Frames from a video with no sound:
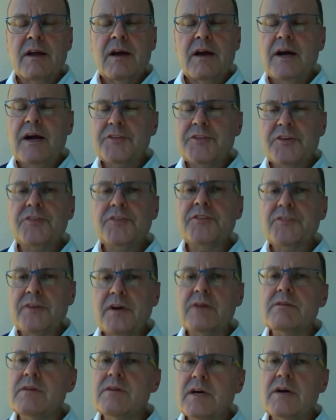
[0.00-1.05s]
I just
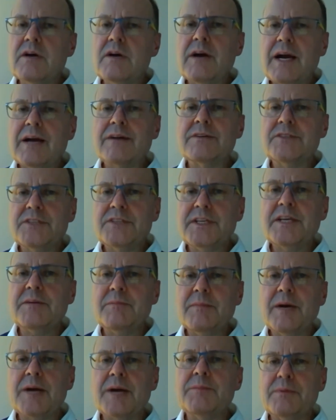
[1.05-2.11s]
don't know how deep
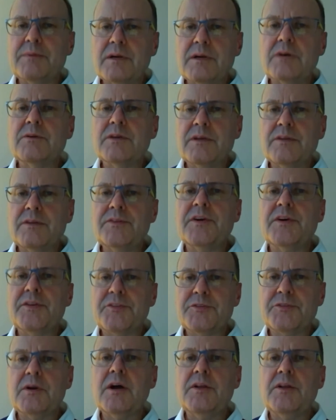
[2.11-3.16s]
my brokenness
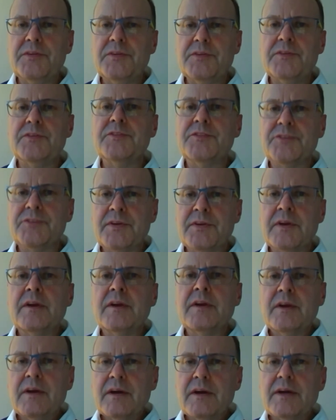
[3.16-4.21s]
runs.
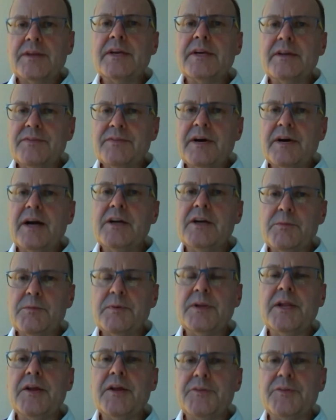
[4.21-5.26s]
And if I
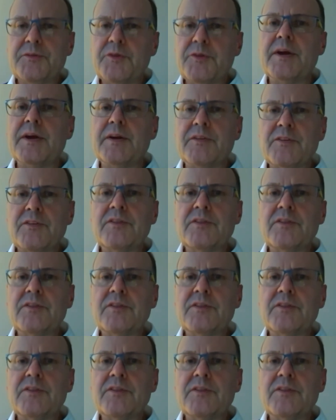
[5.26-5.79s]
open up to it,